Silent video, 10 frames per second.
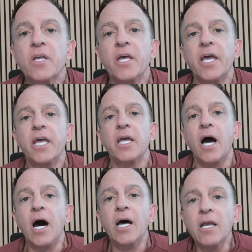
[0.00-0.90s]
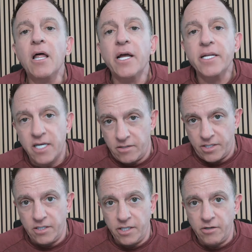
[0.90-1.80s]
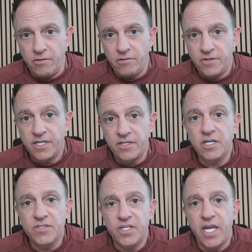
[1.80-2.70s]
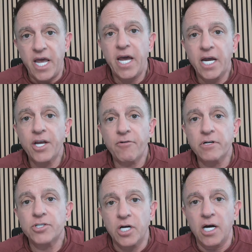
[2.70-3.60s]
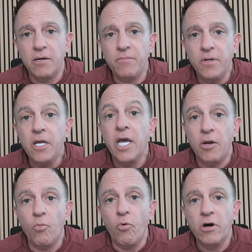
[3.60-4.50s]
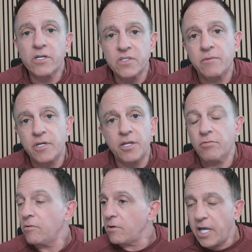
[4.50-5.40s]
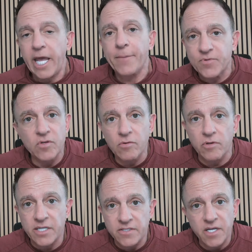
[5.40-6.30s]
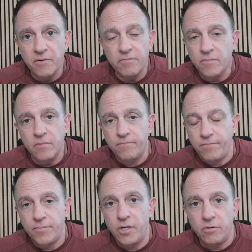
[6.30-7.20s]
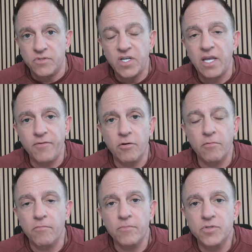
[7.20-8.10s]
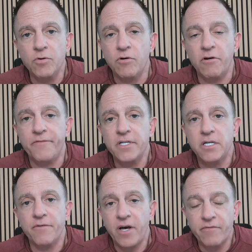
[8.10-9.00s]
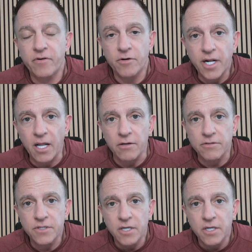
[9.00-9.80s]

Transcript: a online calculator that does the accurate job and walk somebody through it, absolutely, I'd say, you know, save your 250 to 500 dollars.